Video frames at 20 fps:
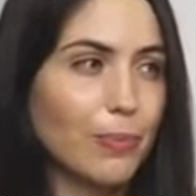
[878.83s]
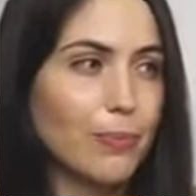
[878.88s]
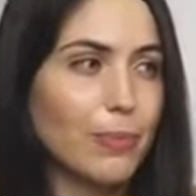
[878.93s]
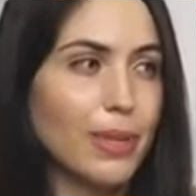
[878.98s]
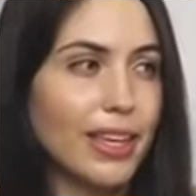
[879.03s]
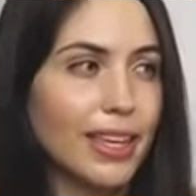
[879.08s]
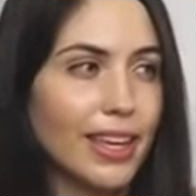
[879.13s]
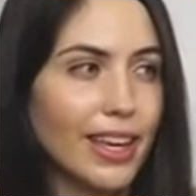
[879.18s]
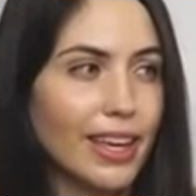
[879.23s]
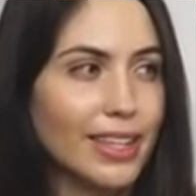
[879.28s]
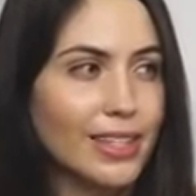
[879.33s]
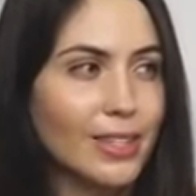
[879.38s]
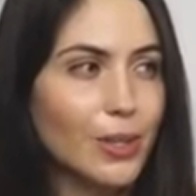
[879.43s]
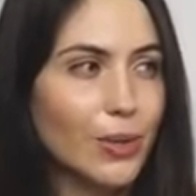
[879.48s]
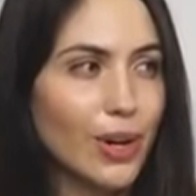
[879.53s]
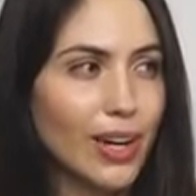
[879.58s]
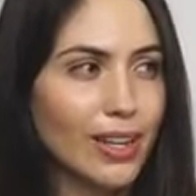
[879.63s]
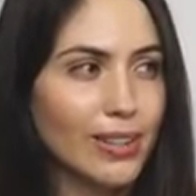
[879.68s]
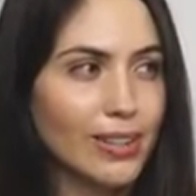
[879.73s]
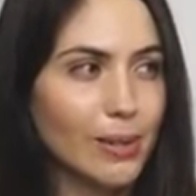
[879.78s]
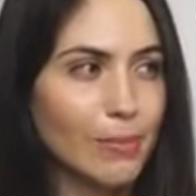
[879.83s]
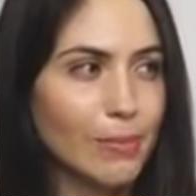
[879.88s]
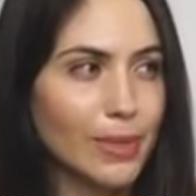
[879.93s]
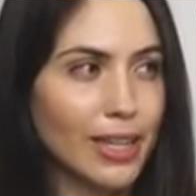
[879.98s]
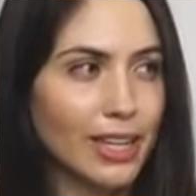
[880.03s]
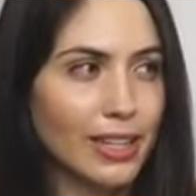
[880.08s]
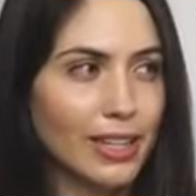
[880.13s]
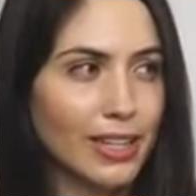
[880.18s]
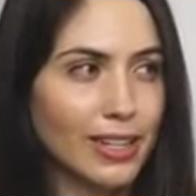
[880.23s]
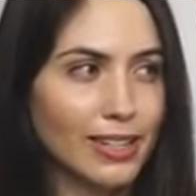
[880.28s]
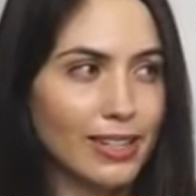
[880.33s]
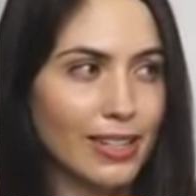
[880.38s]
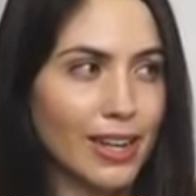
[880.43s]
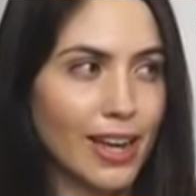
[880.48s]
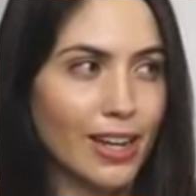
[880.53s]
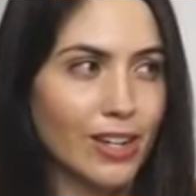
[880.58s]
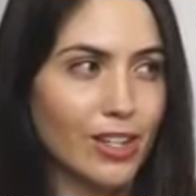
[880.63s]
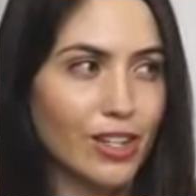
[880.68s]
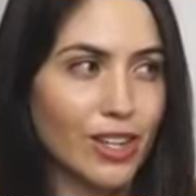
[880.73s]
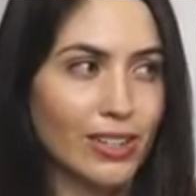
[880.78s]
Because you got something that is
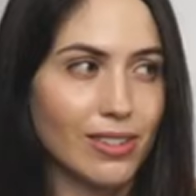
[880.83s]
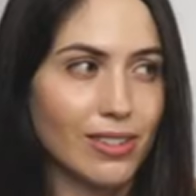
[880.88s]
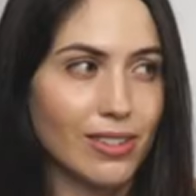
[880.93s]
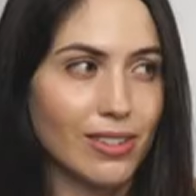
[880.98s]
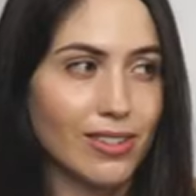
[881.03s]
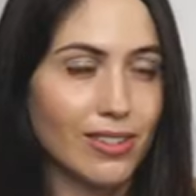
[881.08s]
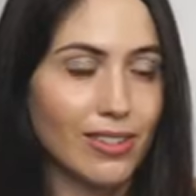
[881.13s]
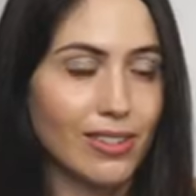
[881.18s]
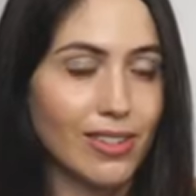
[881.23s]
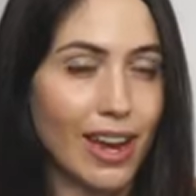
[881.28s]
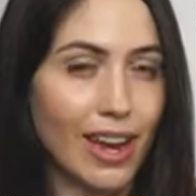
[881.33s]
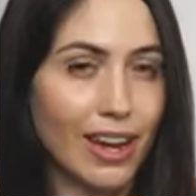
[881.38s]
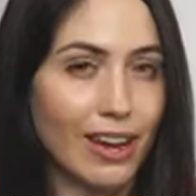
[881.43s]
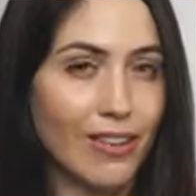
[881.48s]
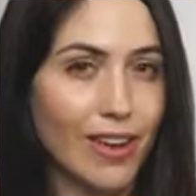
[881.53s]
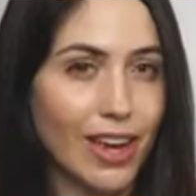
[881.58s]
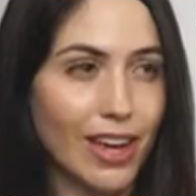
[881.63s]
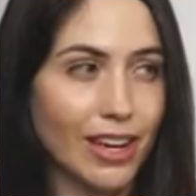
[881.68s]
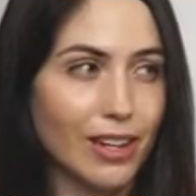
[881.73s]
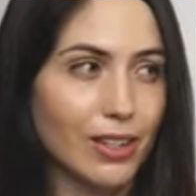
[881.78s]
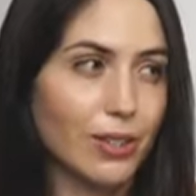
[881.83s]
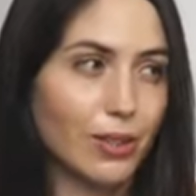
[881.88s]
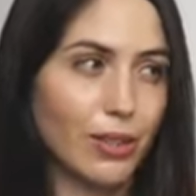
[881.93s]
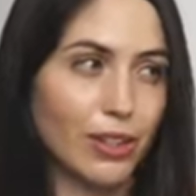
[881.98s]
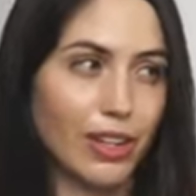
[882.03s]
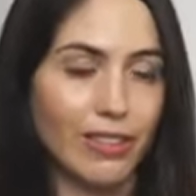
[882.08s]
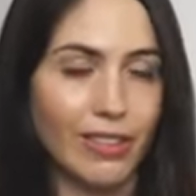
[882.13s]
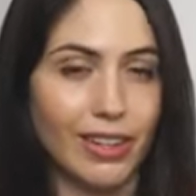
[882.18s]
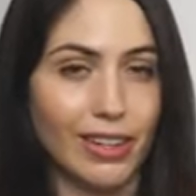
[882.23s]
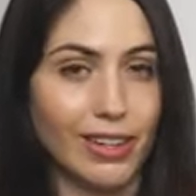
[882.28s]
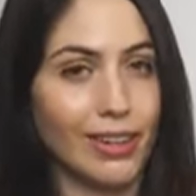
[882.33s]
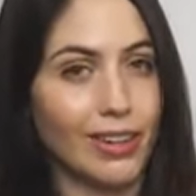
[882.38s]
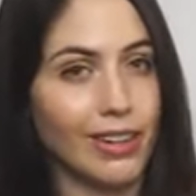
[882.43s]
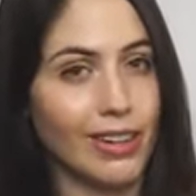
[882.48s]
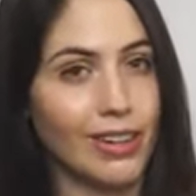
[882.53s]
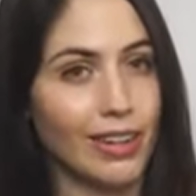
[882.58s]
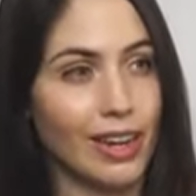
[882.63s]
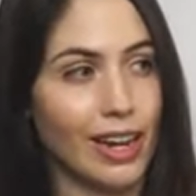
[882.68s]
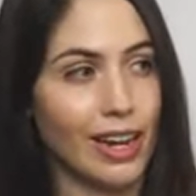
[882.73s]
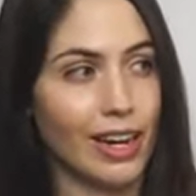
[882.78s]
not just sine of x or even
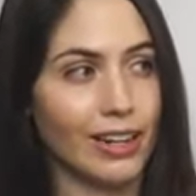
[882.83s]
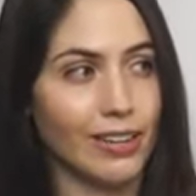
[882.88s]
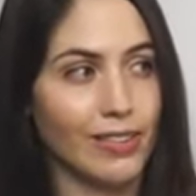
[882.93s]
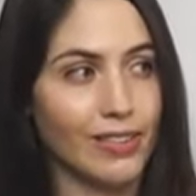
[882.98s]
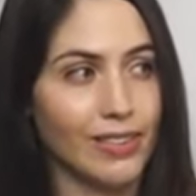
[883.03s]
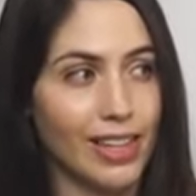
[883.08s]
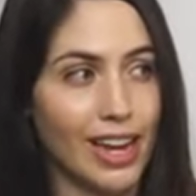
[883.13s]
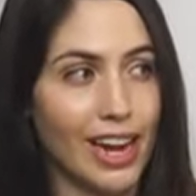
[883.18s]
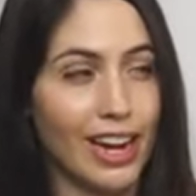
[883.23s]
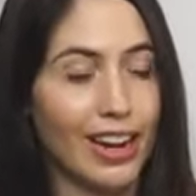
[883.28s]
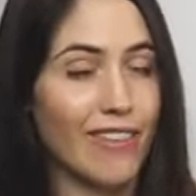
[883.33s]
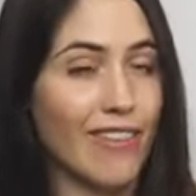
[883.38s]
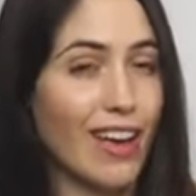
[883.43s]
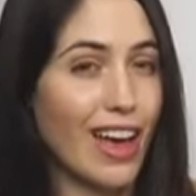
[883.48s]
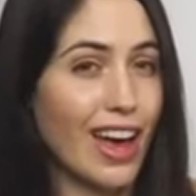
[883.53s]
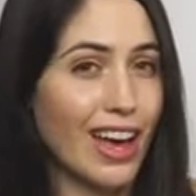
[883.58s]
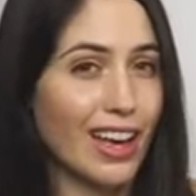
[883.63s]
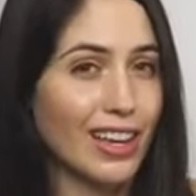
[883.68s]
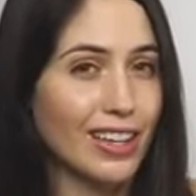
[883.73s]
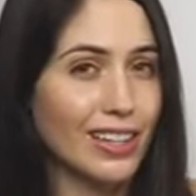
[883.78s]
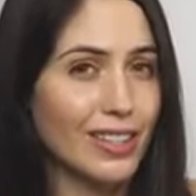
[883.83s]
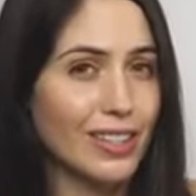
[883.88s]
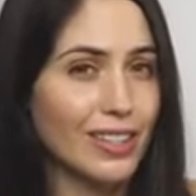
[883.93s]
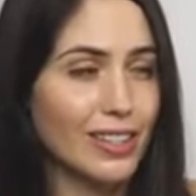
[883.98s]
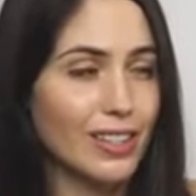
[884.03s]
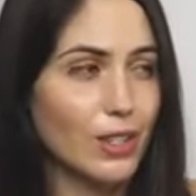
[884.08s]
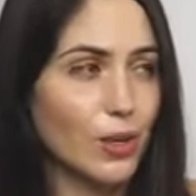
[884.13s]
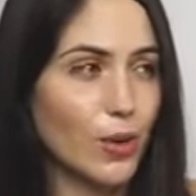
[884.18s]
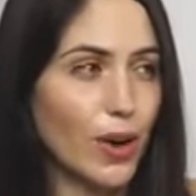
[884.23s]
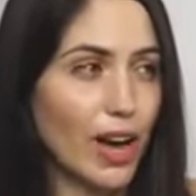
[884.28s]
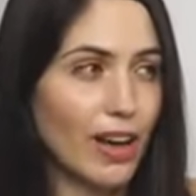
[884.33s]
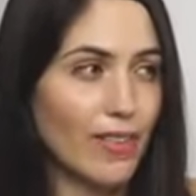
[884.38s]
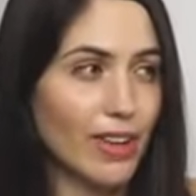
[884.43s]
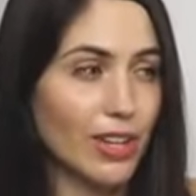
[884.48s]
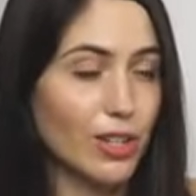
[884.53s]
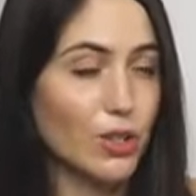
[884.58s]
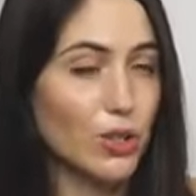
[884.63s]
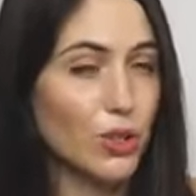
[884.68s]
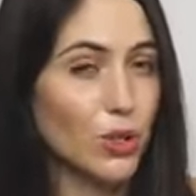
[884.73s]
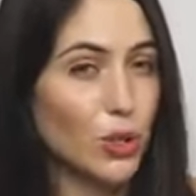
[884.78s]
negative sine of x, you have
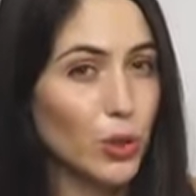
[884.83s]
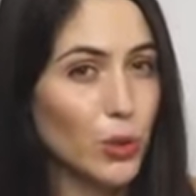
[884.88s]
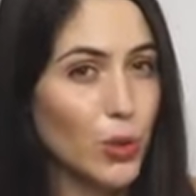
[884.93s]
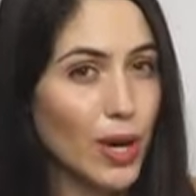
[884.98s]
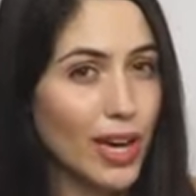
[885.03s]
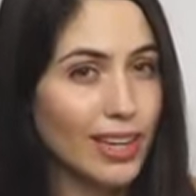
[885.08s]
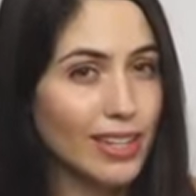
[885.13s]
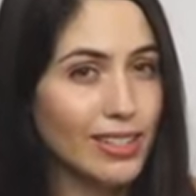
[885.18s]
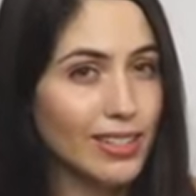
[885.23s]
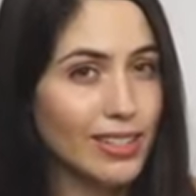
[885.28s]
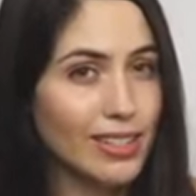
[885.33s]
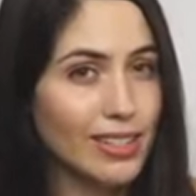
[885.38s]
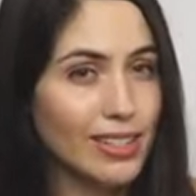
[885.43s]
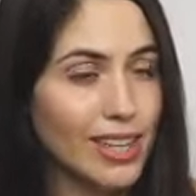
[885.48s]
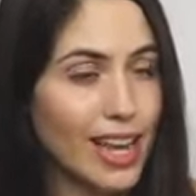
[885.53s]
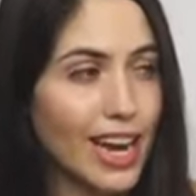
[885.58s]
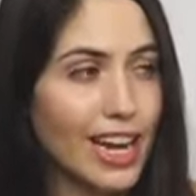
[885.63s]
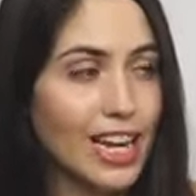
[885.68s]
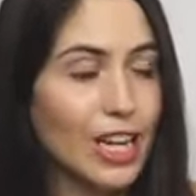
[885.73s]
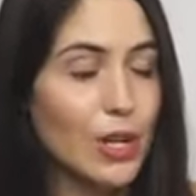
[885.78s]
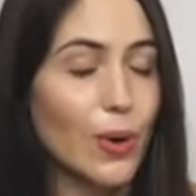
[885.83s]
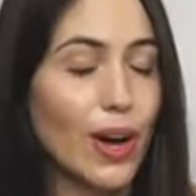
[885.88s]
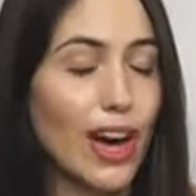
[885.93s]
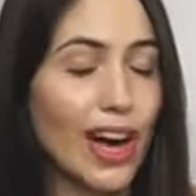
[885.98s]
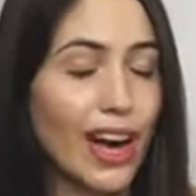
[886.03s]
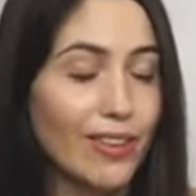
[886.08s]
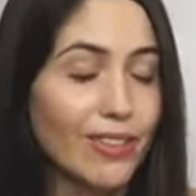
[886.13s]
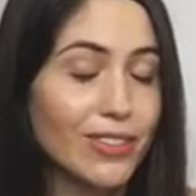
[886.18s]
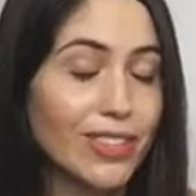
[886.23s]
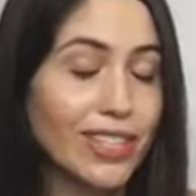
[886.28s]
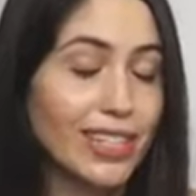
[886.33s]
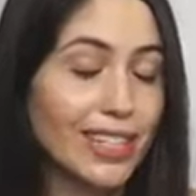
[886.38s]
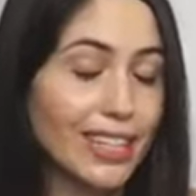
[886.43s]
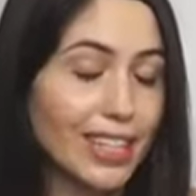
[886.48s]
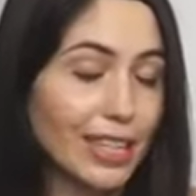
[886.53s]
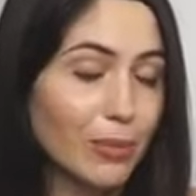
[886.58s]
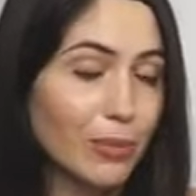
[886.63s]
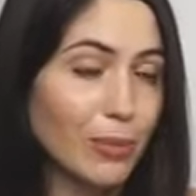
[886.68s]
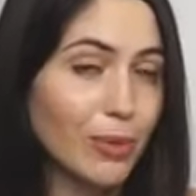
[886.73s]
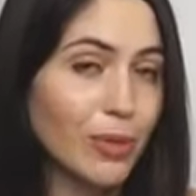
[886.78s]
a 2x inside, you have to
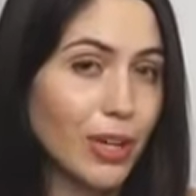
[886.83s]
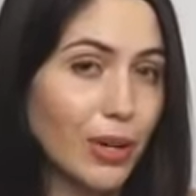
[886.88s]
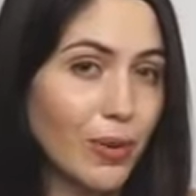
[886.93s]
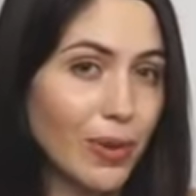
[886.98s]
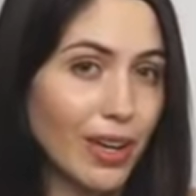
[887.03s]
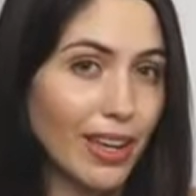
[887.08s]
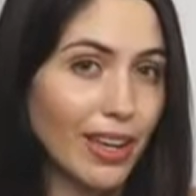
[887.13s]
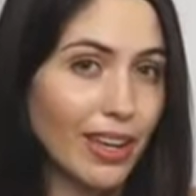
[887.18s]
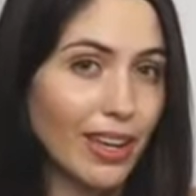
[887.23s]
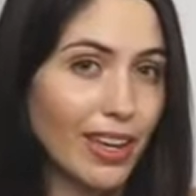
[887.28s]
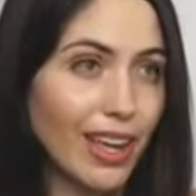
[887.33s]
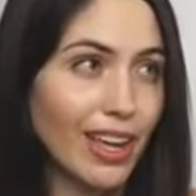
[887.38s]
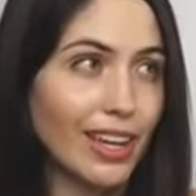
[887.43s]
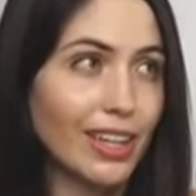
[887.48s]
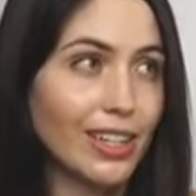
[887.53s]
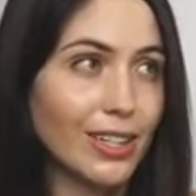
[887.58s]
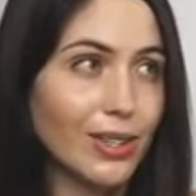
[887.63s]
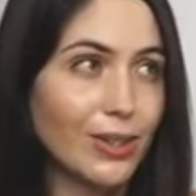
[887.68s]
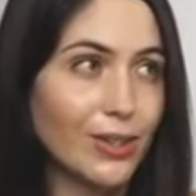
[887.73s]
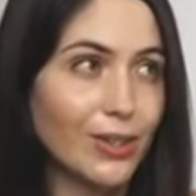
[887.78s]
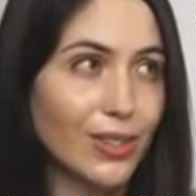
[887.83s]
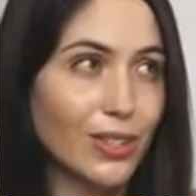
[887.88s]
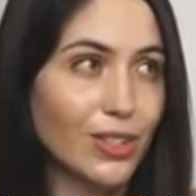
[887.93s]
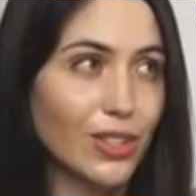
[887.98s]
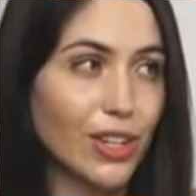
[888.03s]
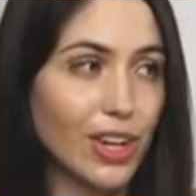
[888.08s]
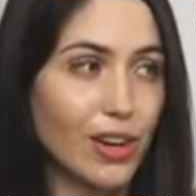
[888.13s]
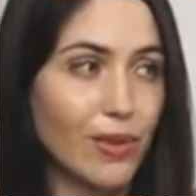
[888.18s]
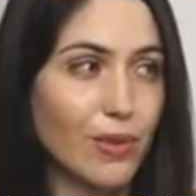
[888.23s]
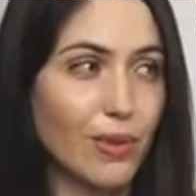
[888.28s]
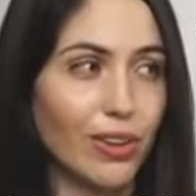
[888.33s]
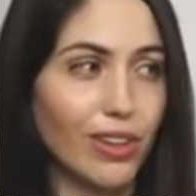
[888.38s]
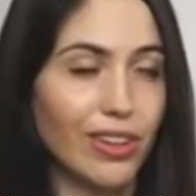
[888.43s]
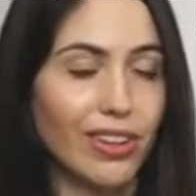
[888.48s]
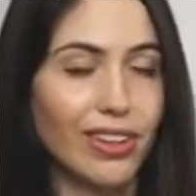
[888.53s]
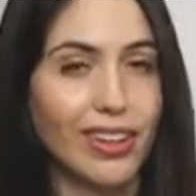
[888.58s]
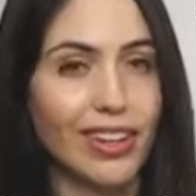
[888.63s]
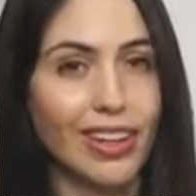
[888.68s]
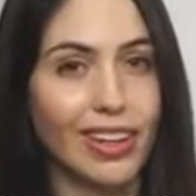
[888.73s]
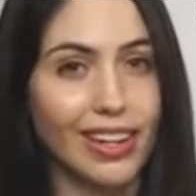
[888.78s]
keep going and use the chain
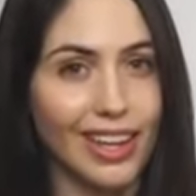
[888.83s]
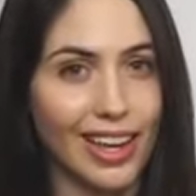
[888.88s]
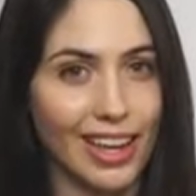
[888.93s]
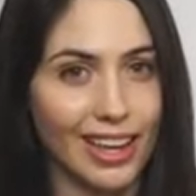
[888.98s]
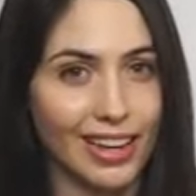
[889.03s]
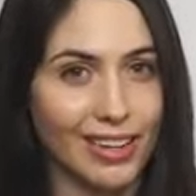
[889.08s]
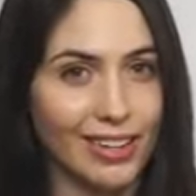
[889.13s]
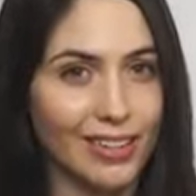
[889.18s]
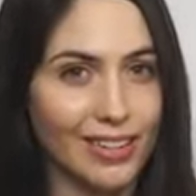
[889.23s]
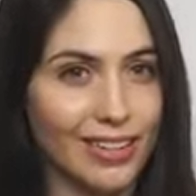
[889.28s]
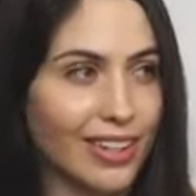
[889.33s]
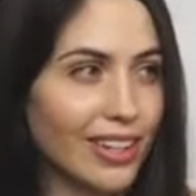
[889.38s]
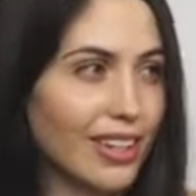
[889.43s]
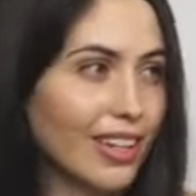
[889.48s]
rule again.